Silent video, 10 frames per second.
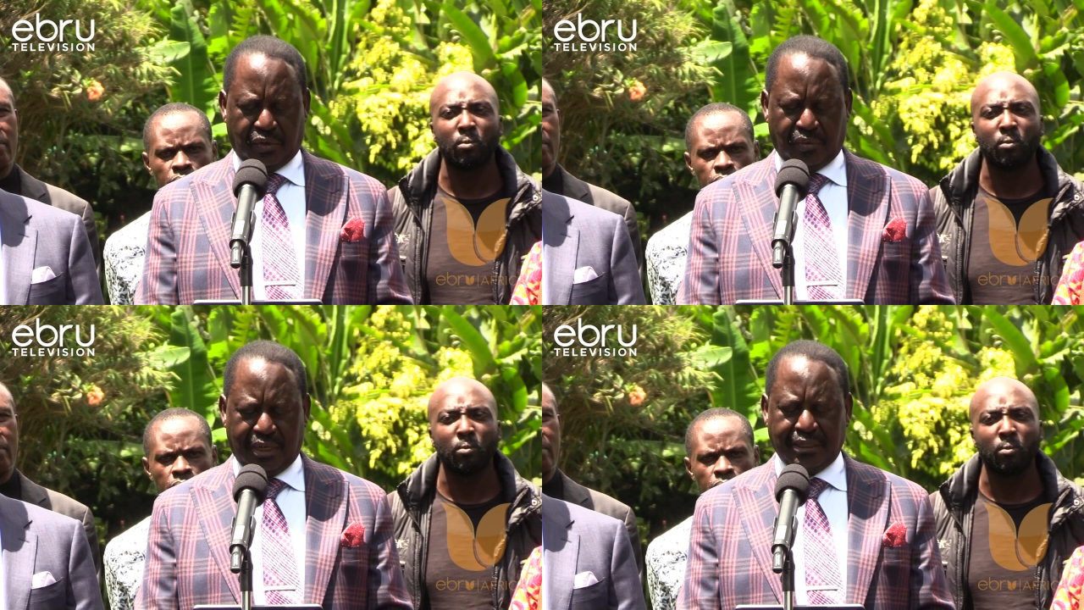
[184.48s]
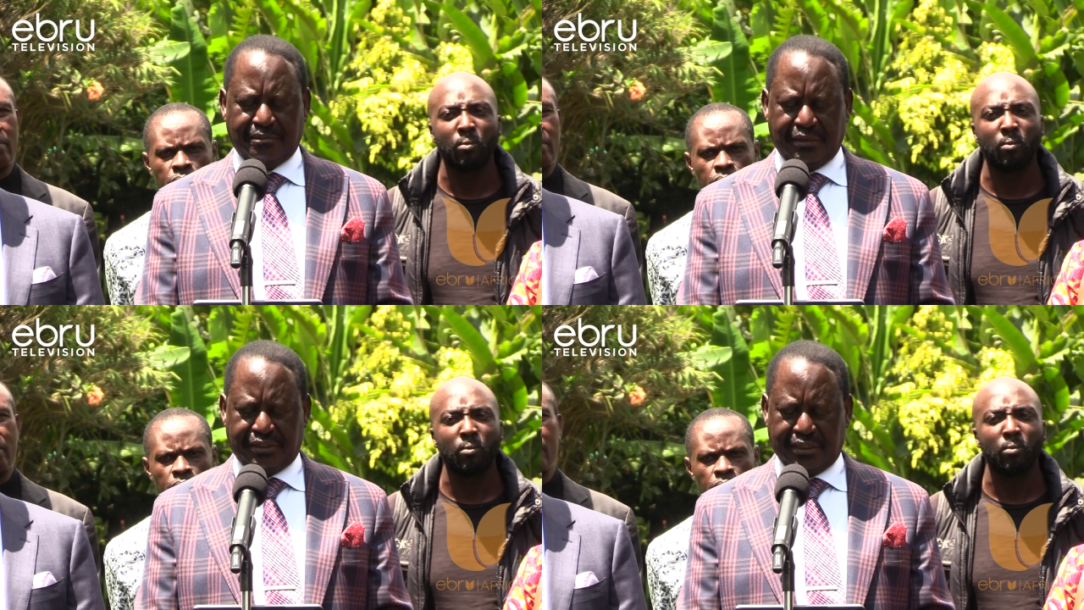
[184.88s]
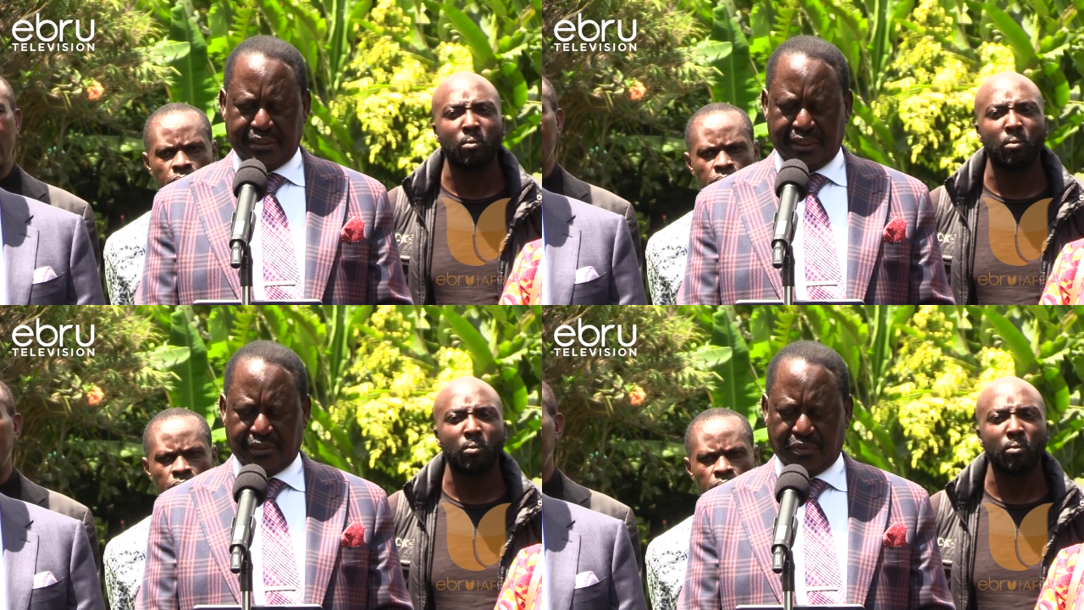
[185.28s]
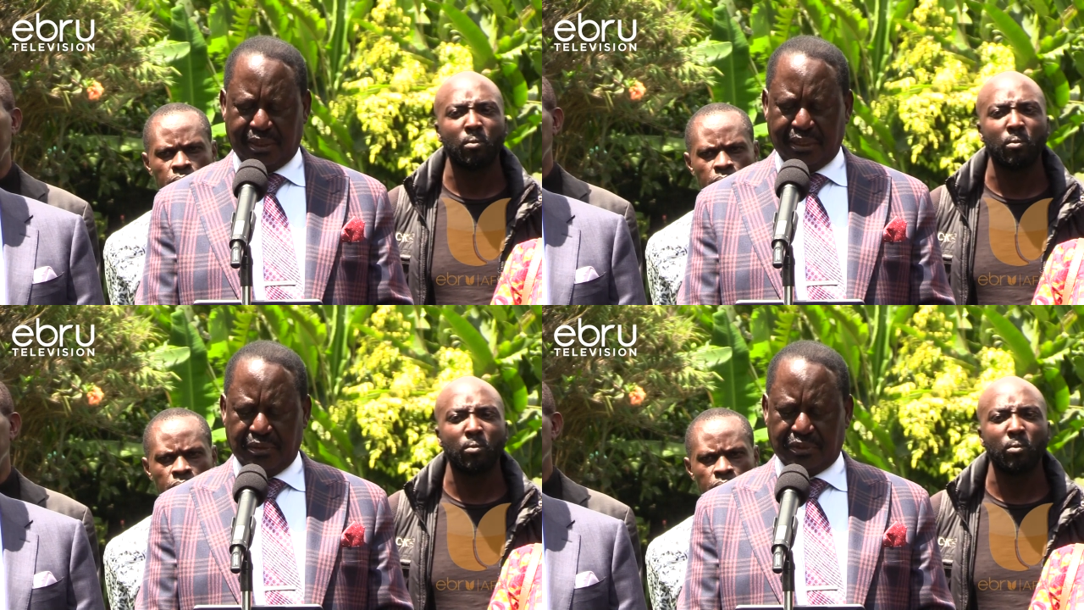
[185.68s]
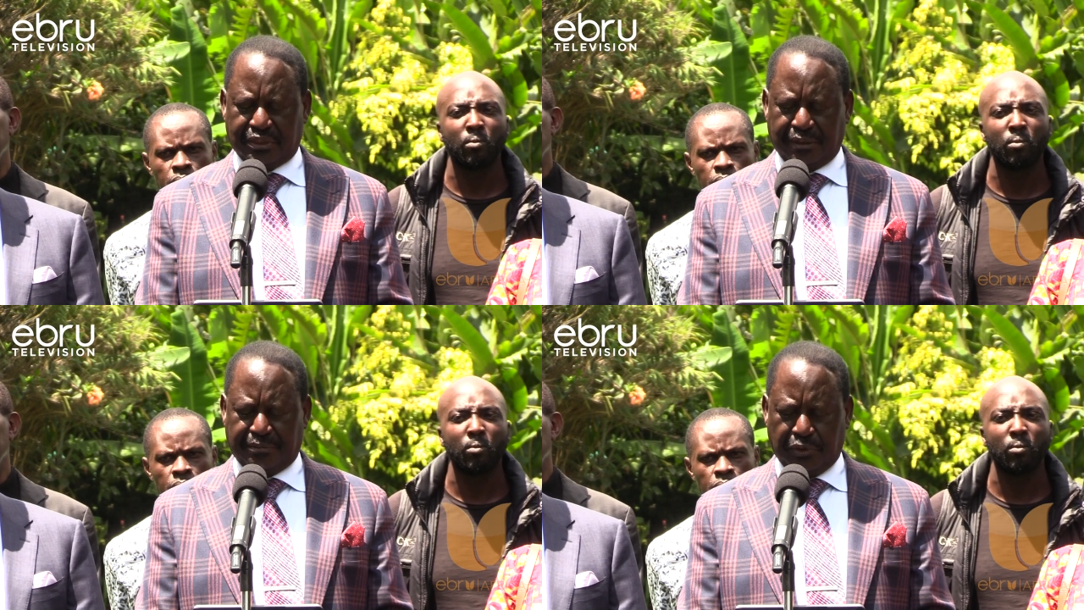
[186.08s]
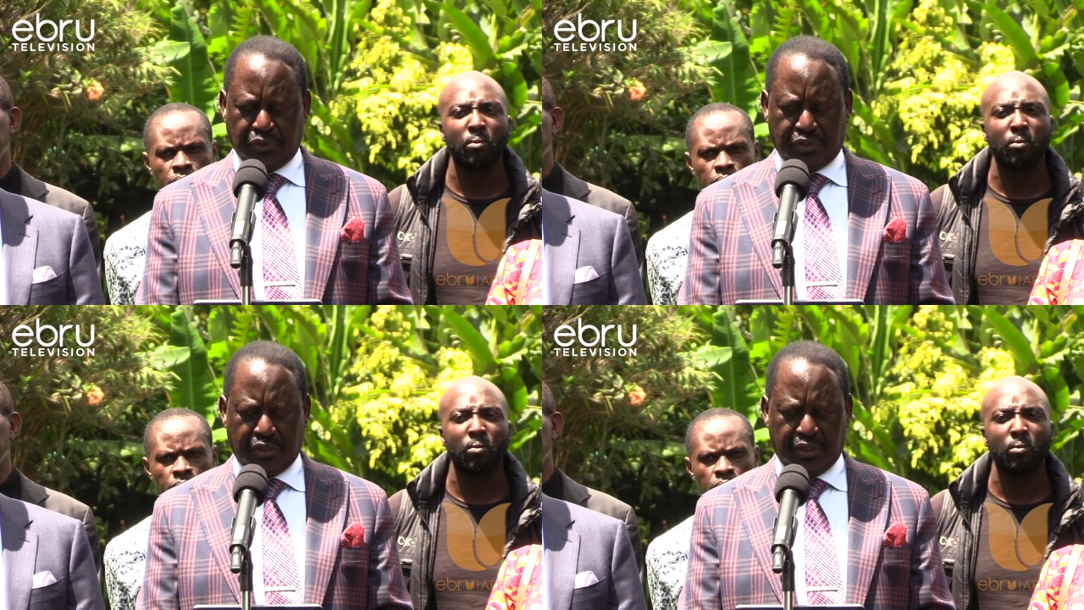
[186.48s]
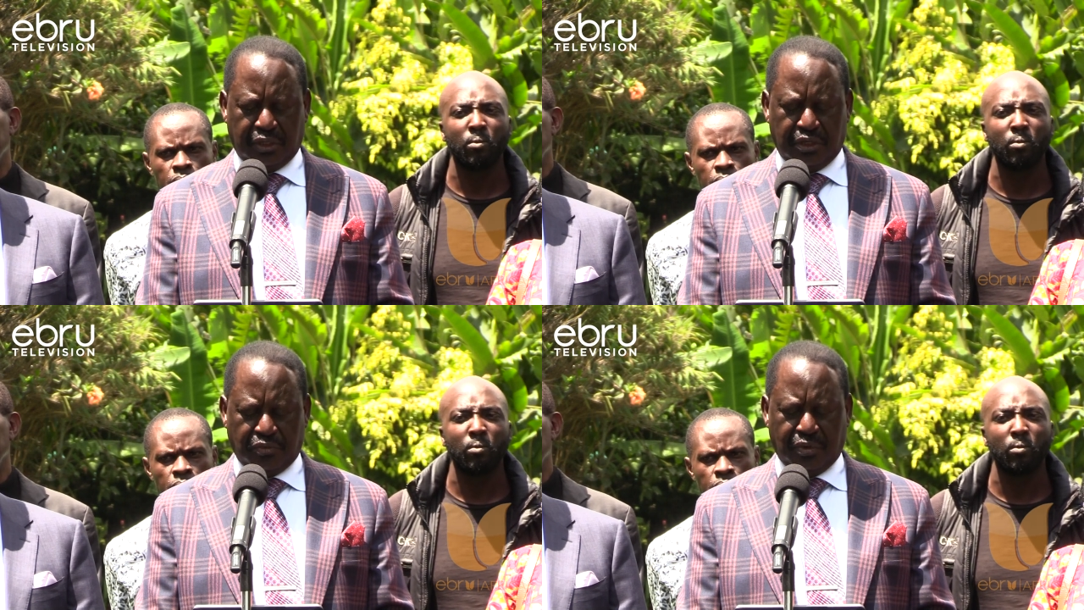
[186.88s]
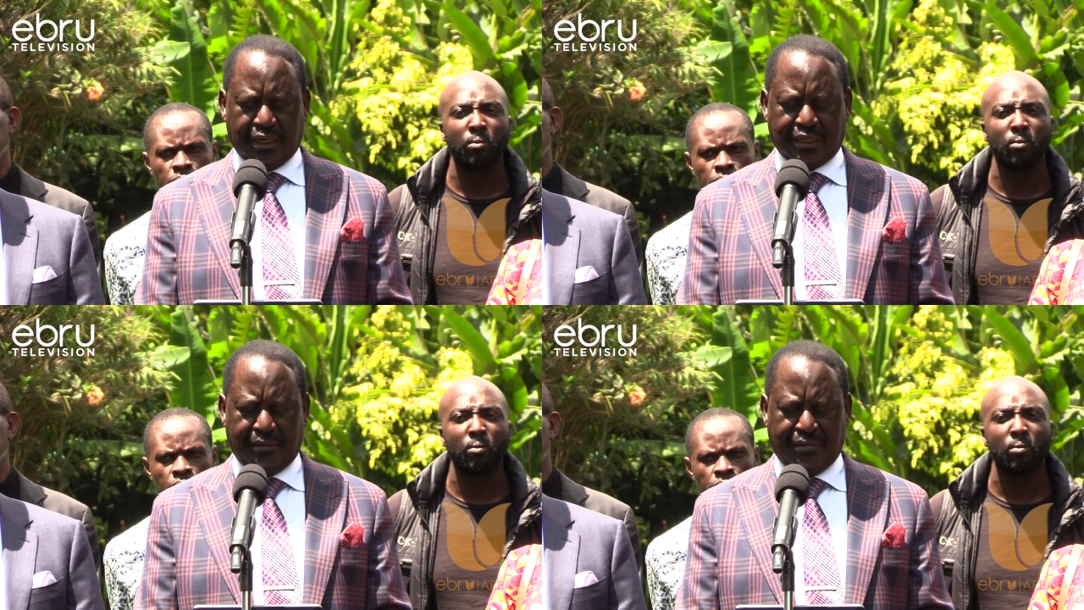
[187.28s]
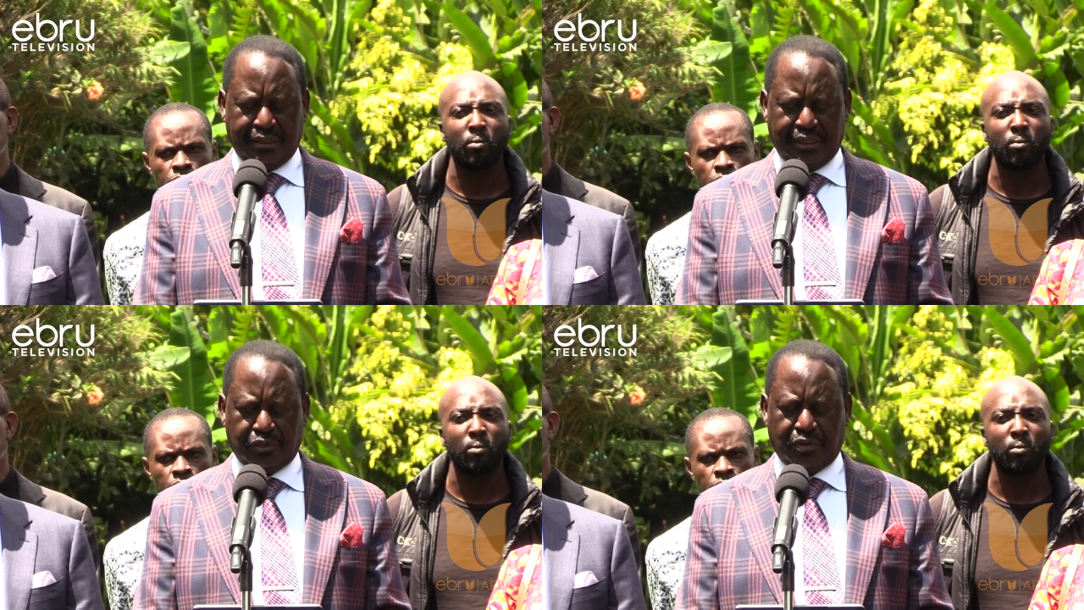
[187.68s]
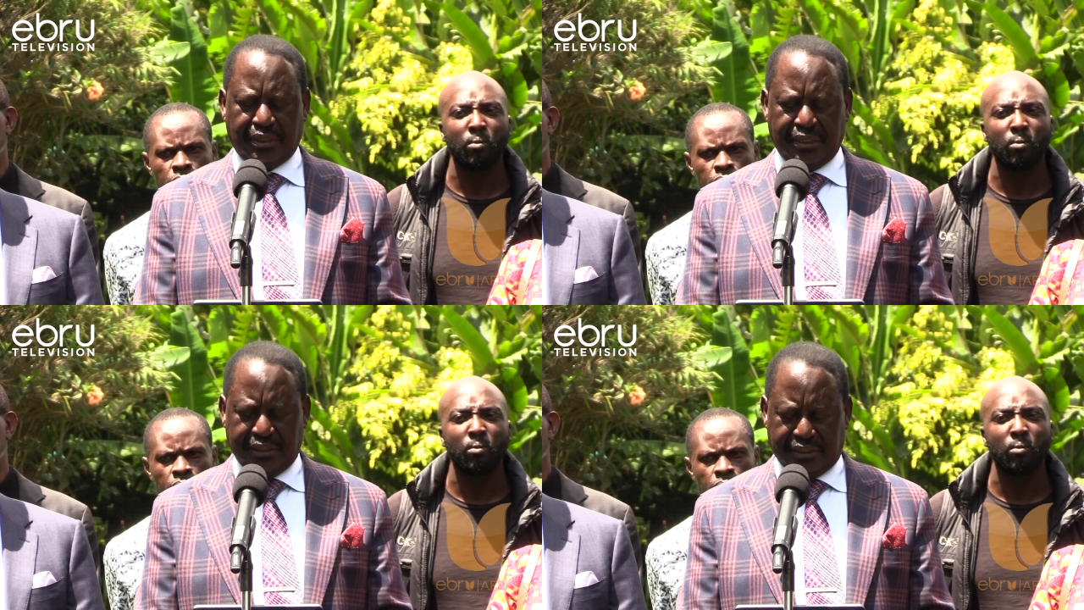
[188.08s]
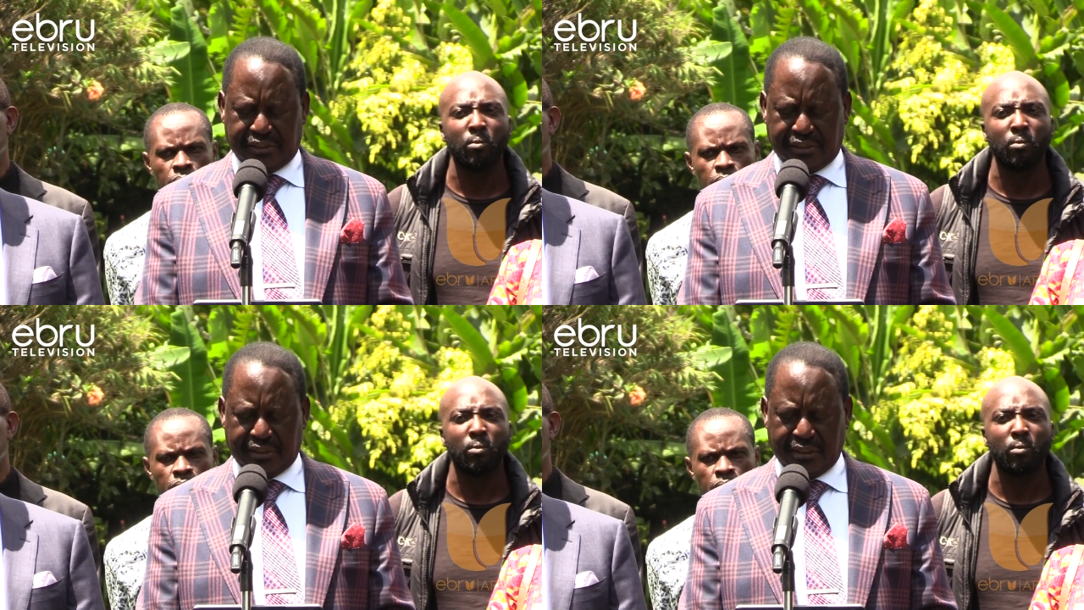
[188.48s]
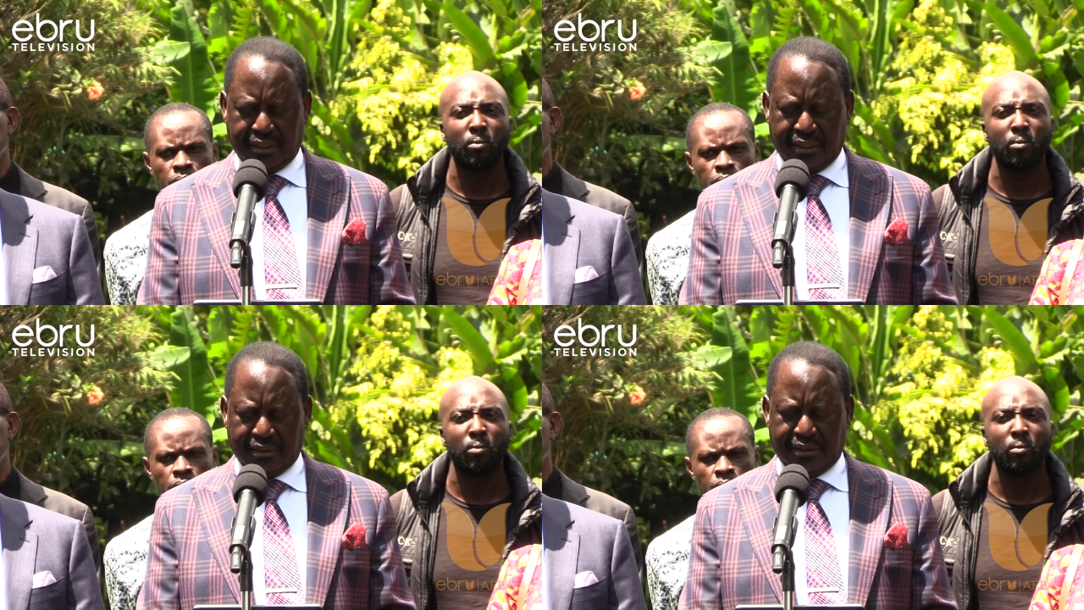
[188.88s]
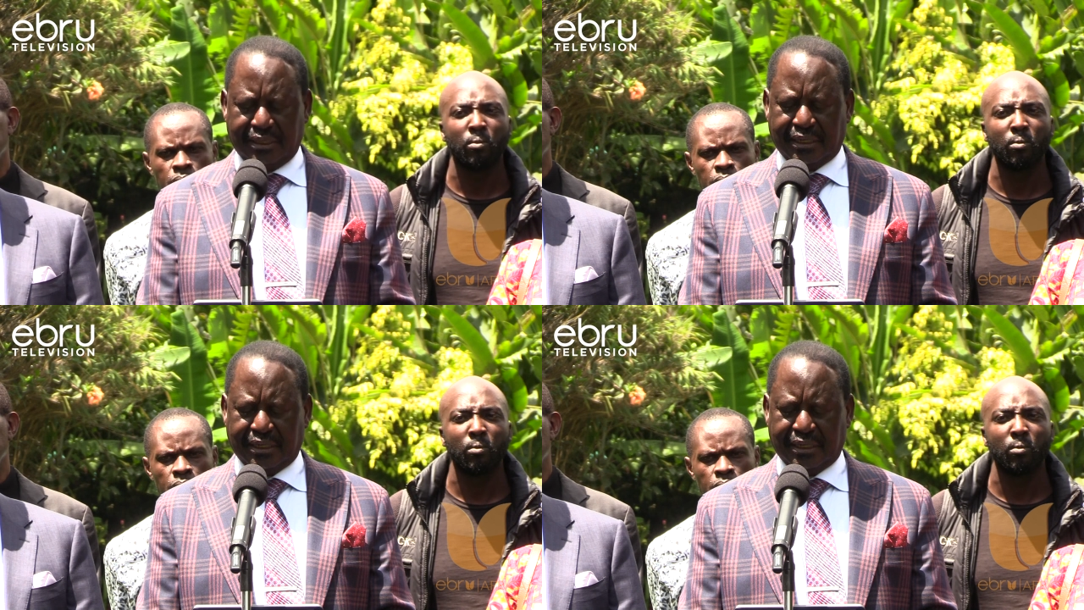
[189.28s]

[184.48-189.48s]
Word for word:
Speaker 1: went missing just when he was supposed to accompany his colleagues, the